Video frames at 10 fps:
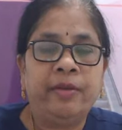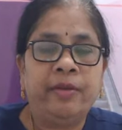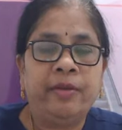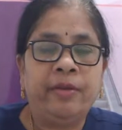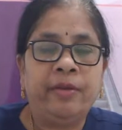4,
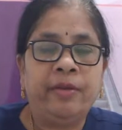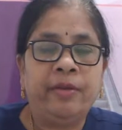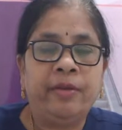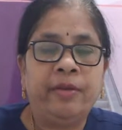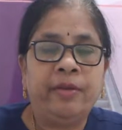day 6,
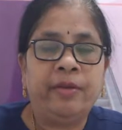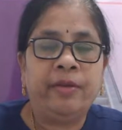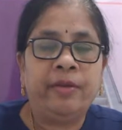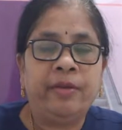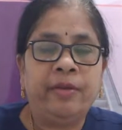maximum
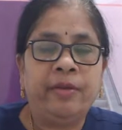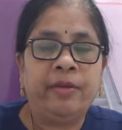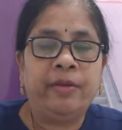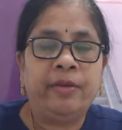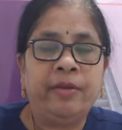day
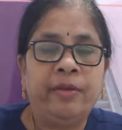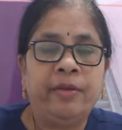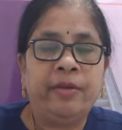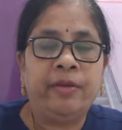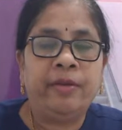7 of
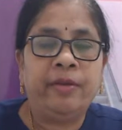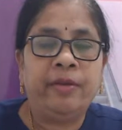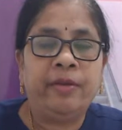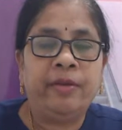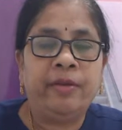her
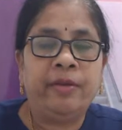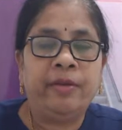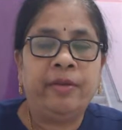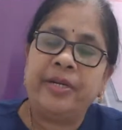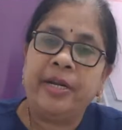cycle,
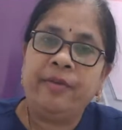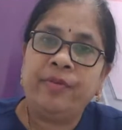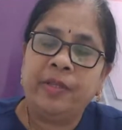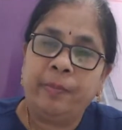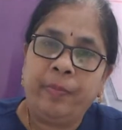she is
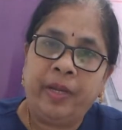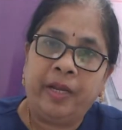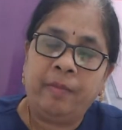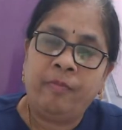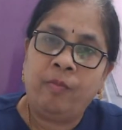ready for the
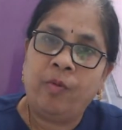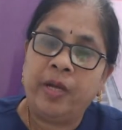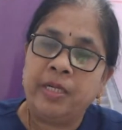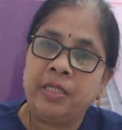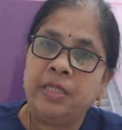pickup.
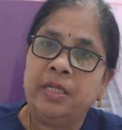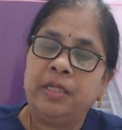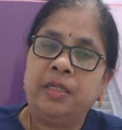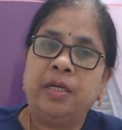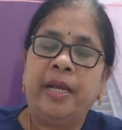Once
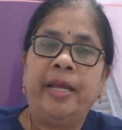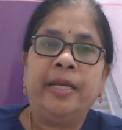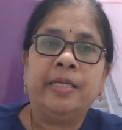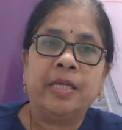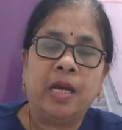the
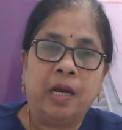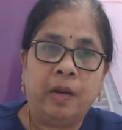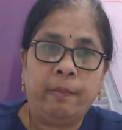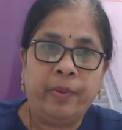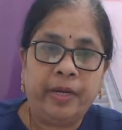eggs
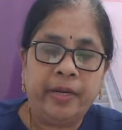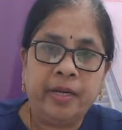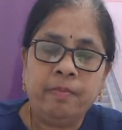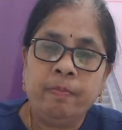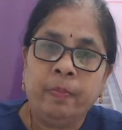are picked
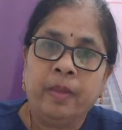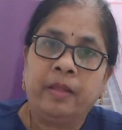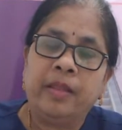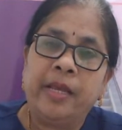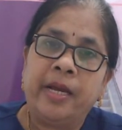up,
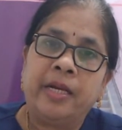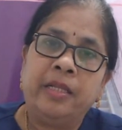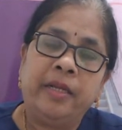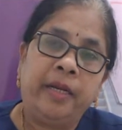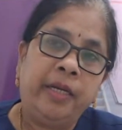they are
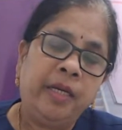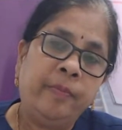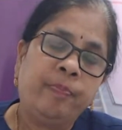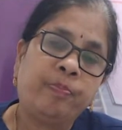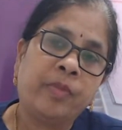then
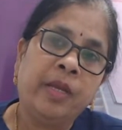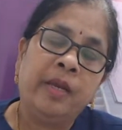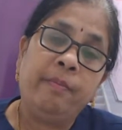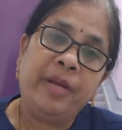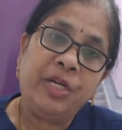
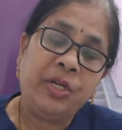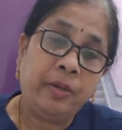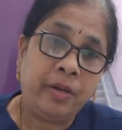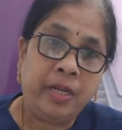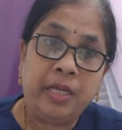
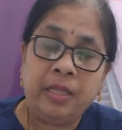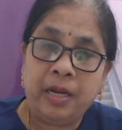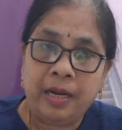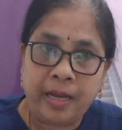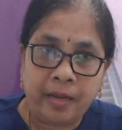matured in the
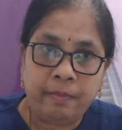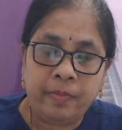lab.